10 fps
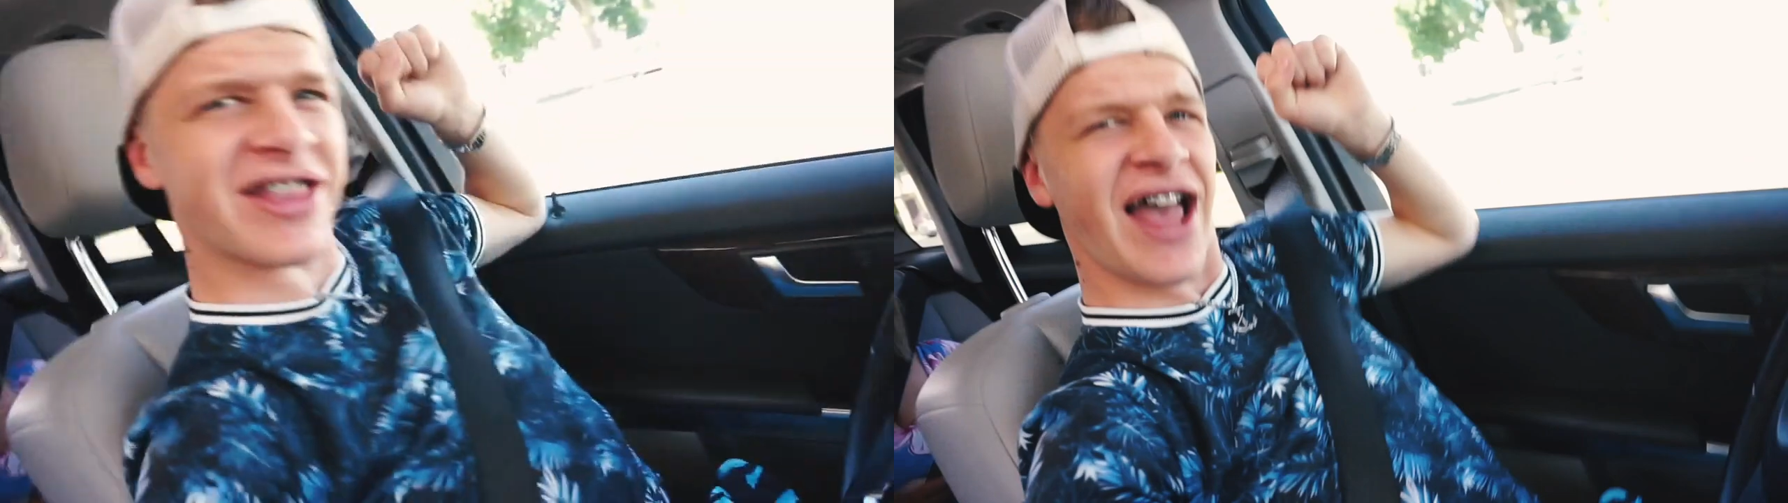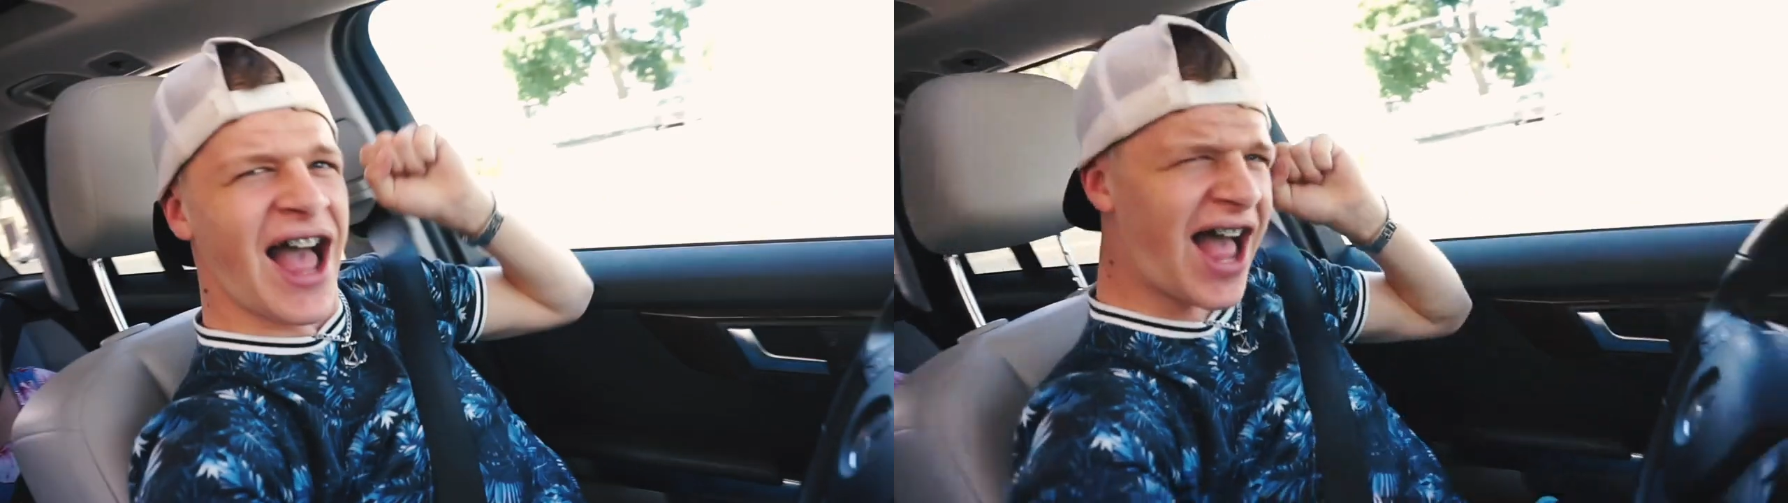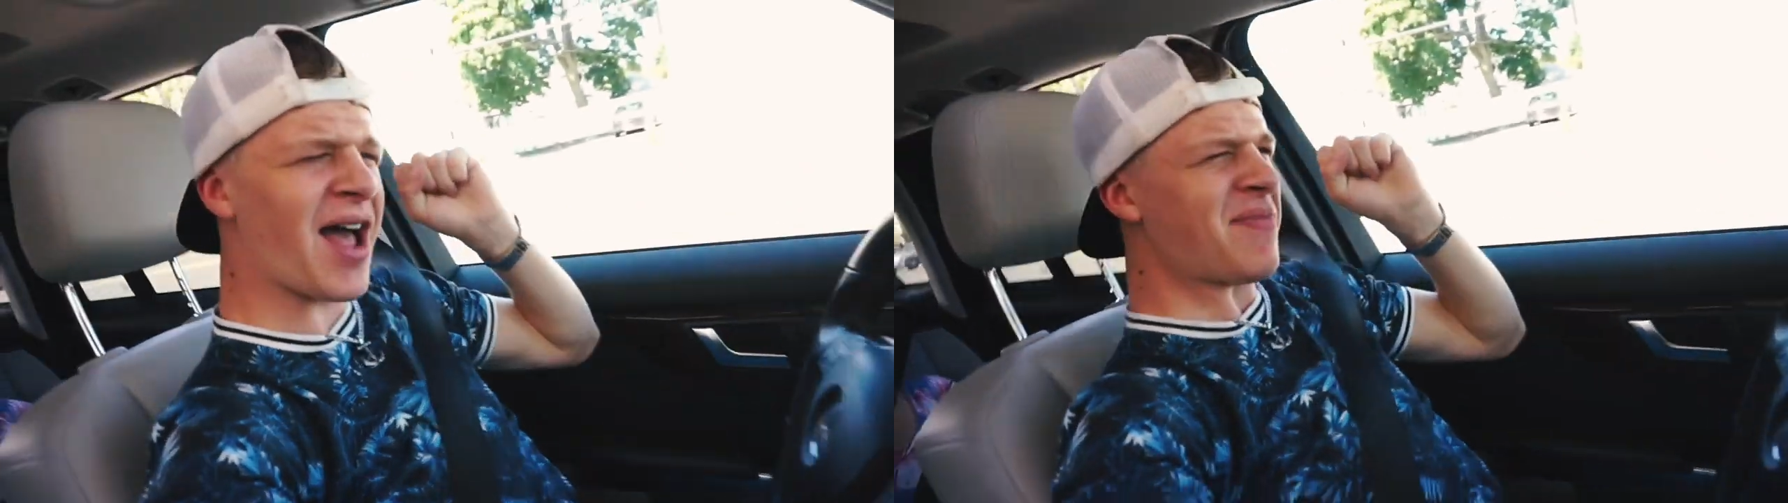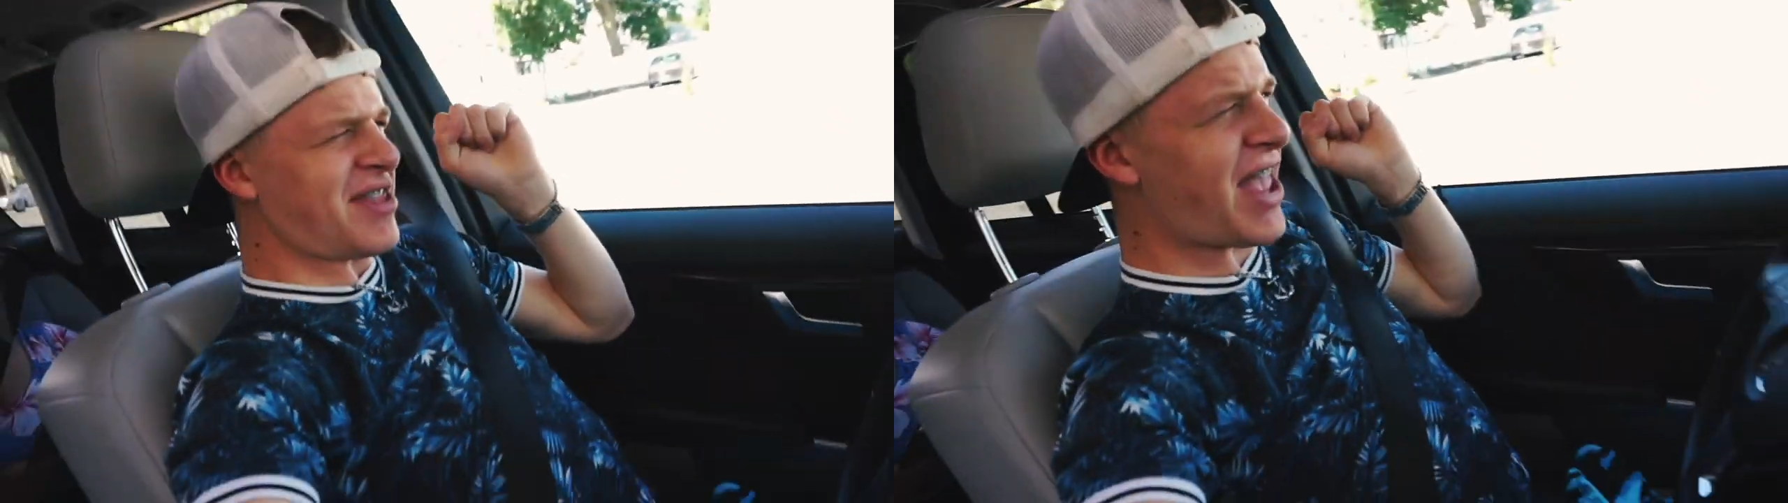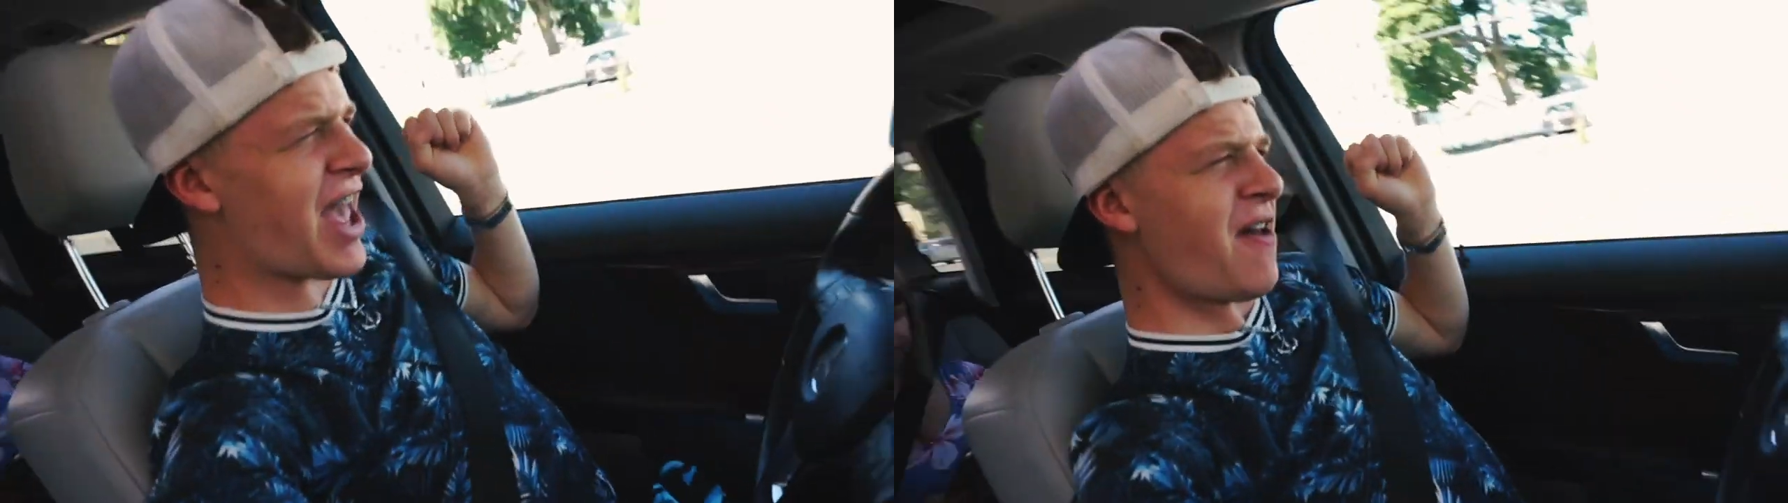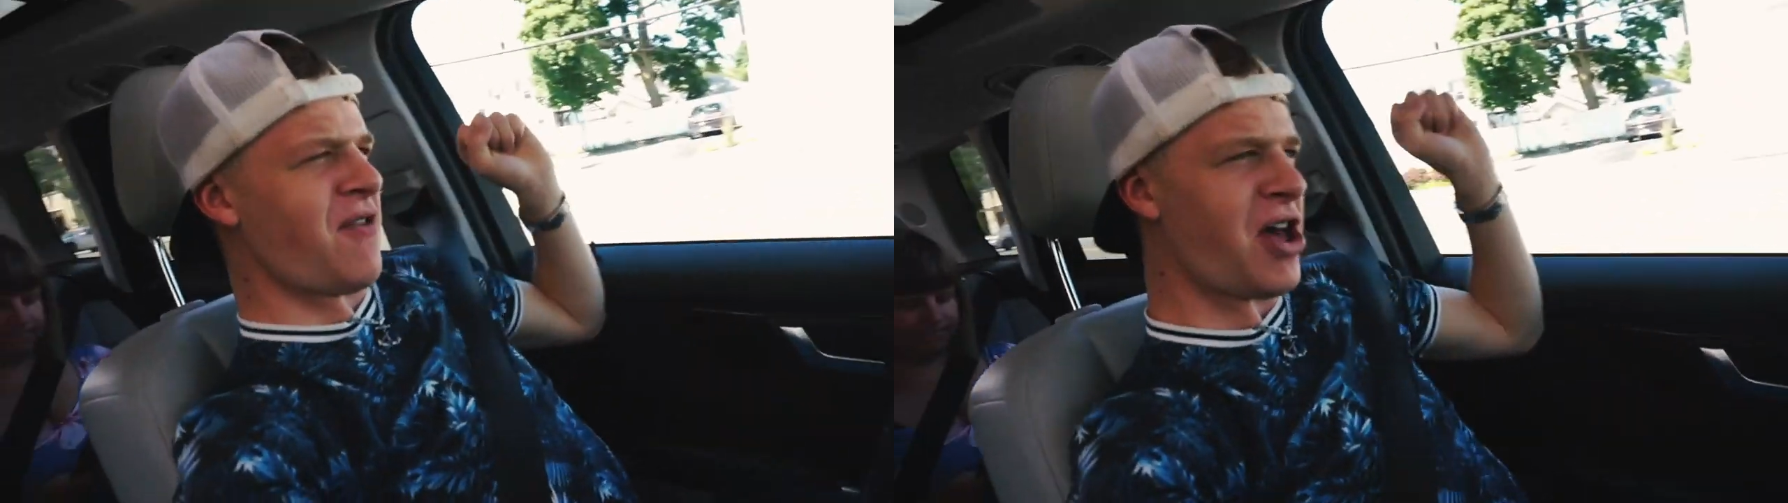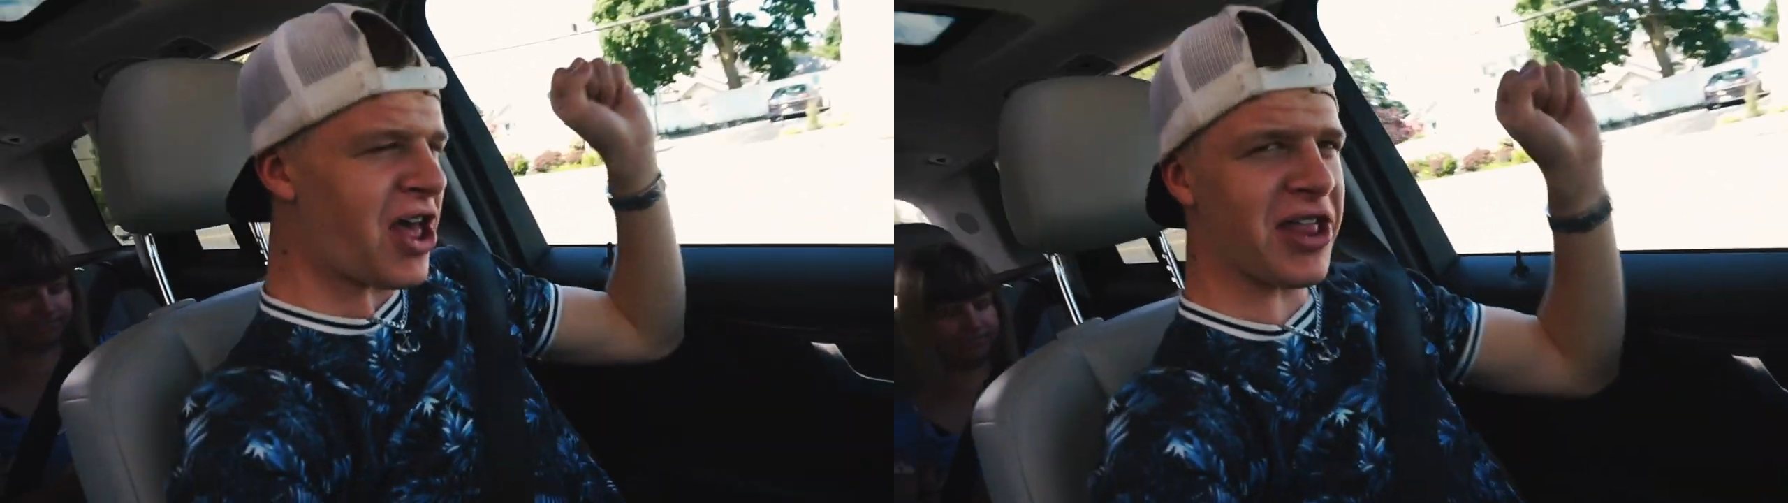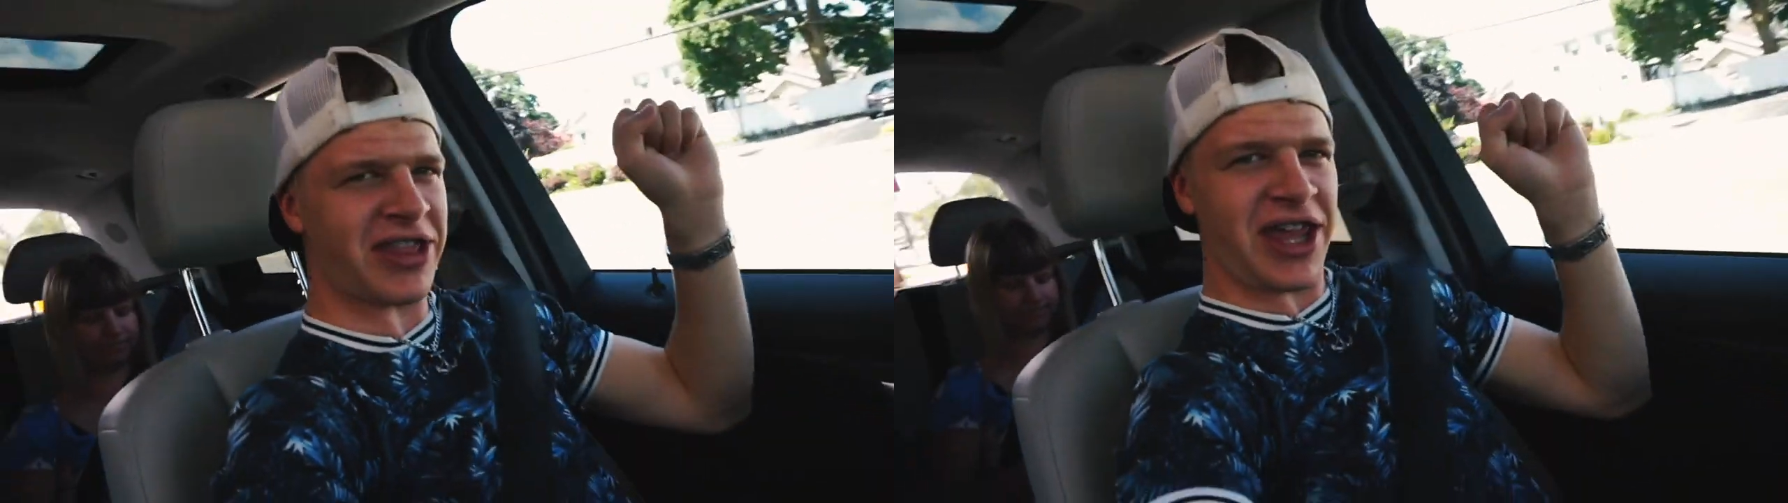times never
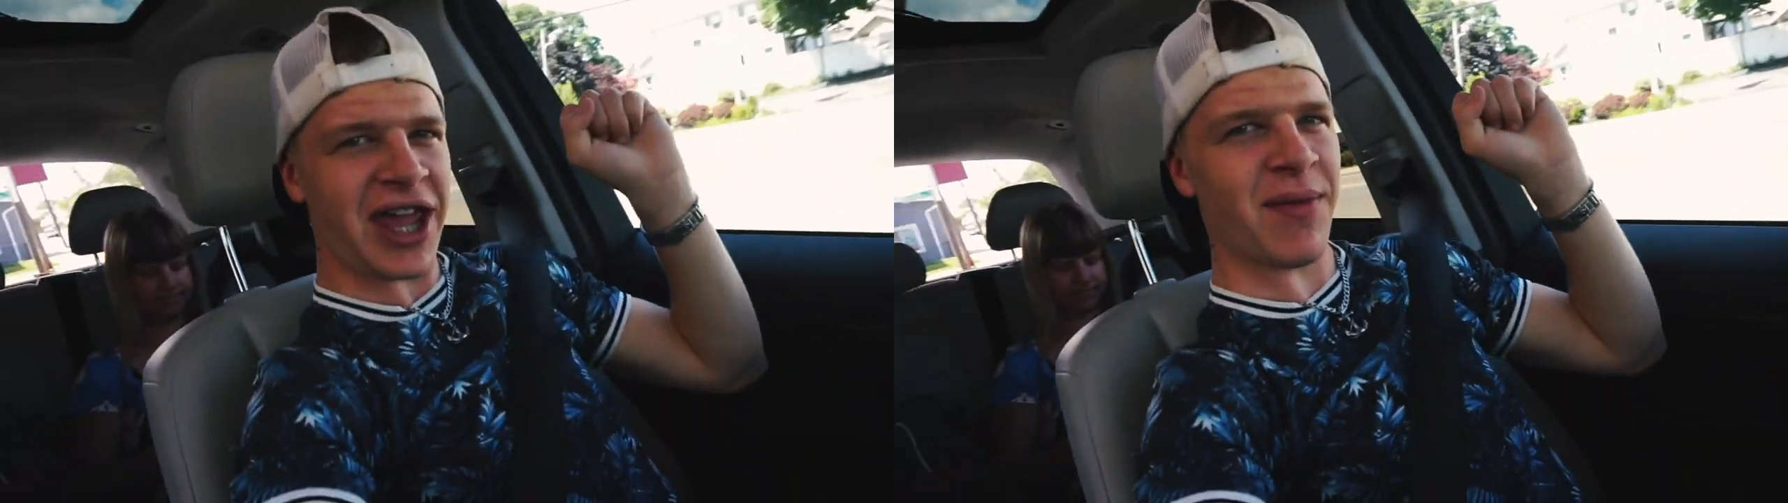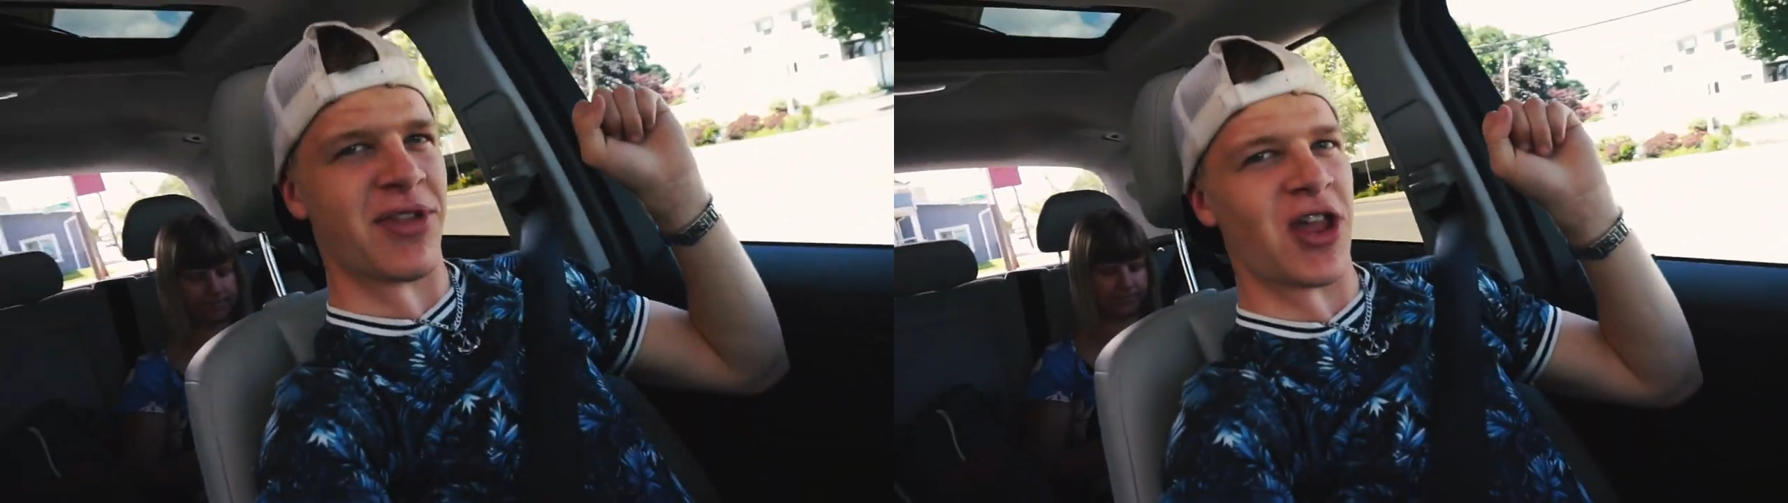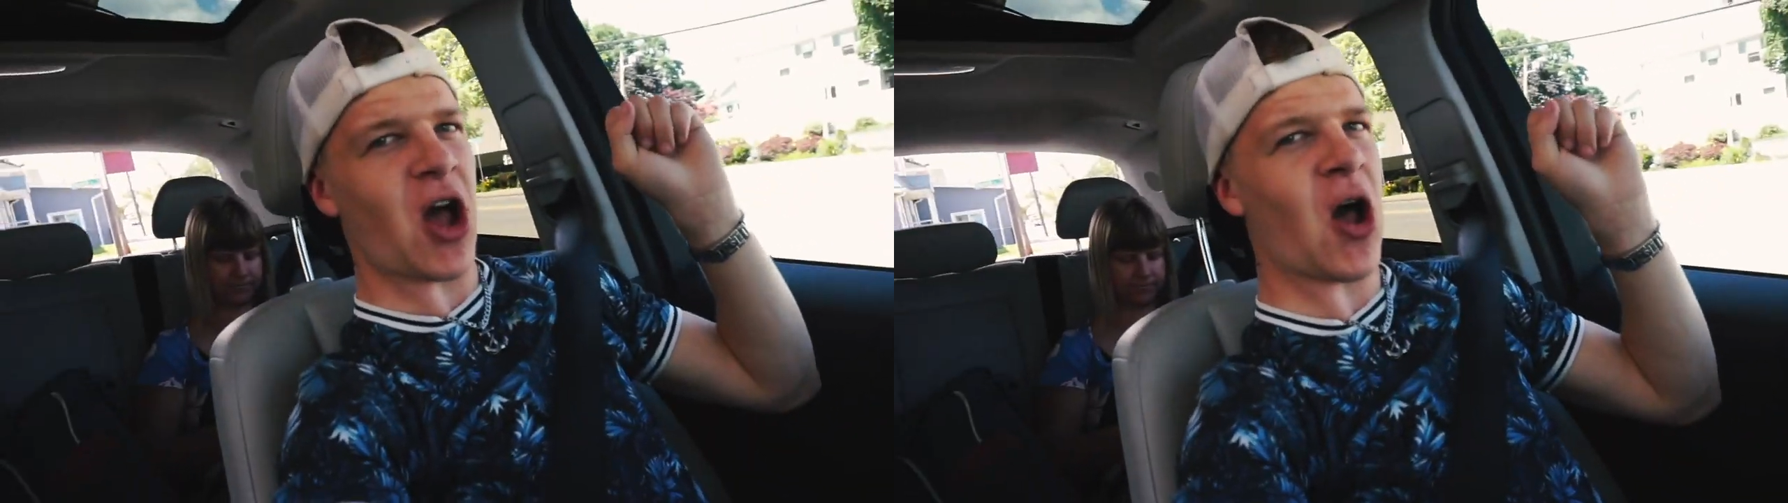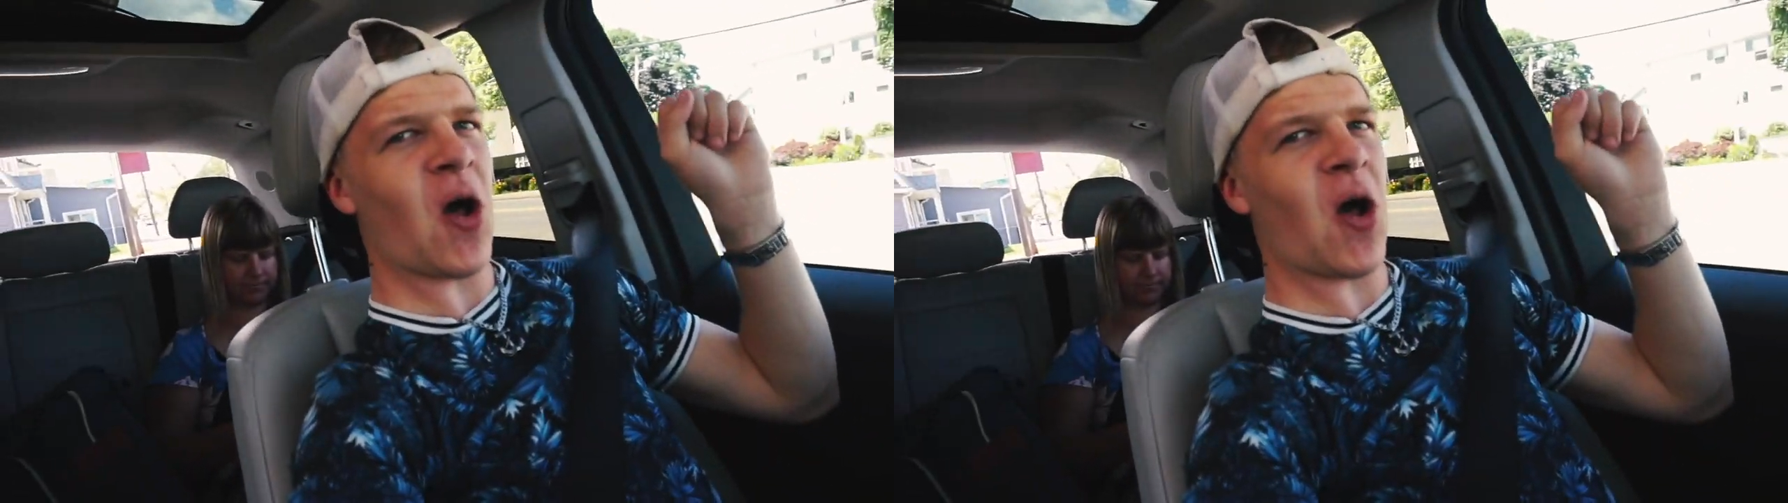seem so